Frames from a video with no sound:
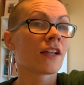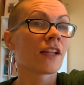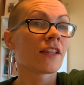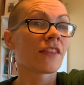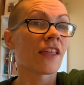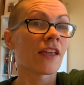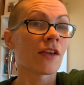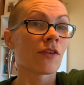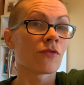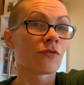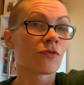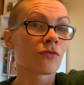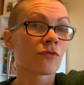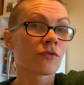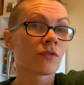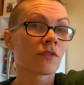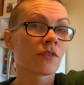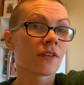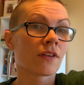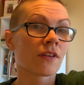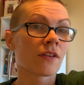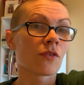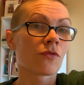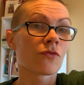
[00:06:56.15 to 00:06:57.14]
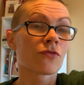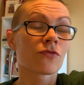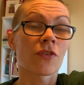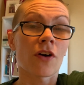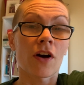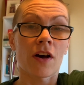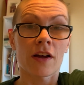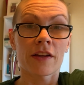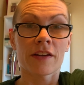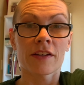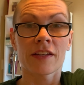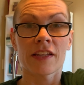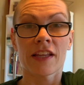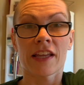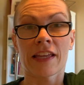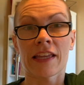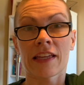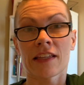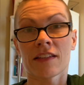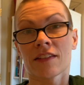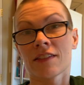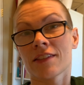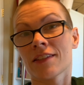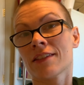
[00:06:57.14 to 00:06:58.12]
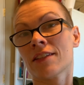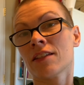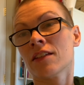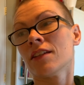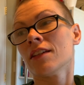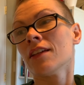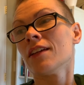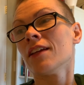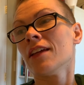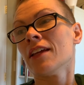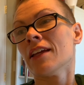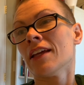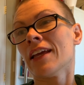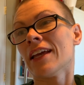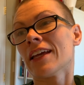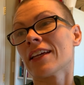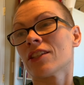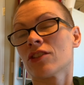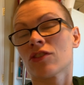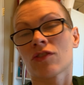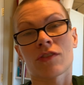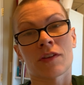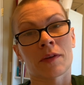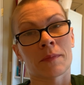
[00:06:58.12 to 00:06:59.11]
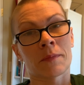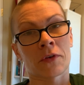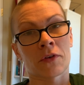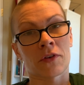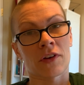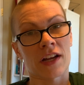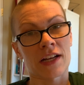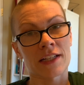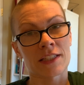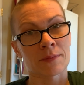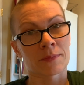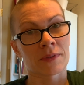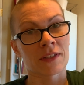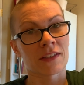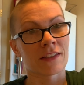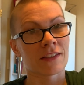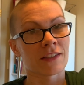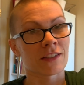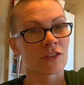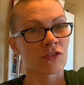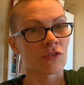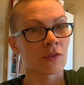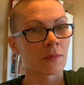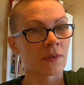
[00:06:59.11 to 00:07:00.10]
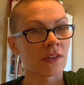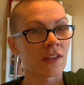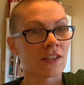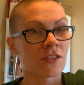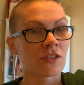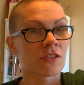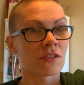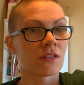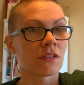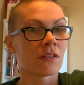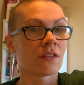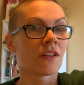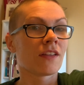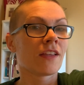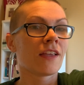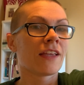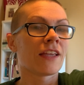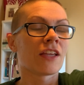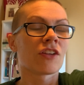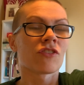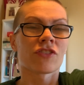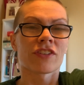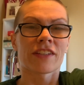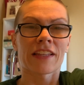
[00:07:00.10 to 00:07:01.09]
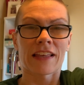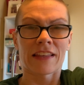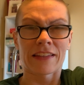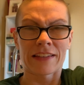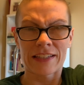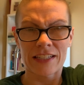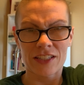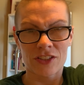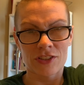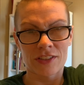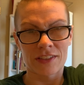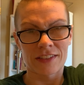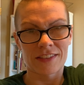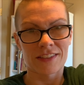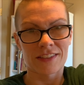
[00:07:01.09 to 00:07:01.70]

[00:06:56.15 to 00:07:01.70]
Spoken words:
They've fought against extreme harassment and discrimination and retaliation